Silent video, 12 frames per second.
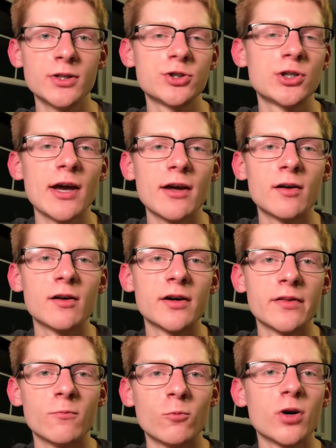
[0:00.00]
chatter
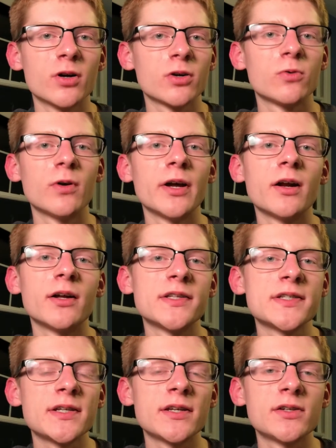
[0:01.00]
and weren't quite
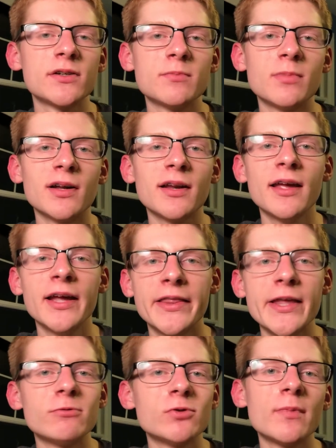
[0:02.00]
on center, but
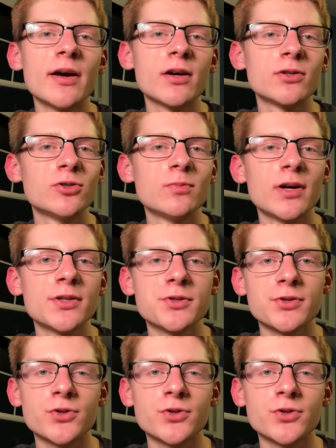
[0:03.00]
that won't matter too much.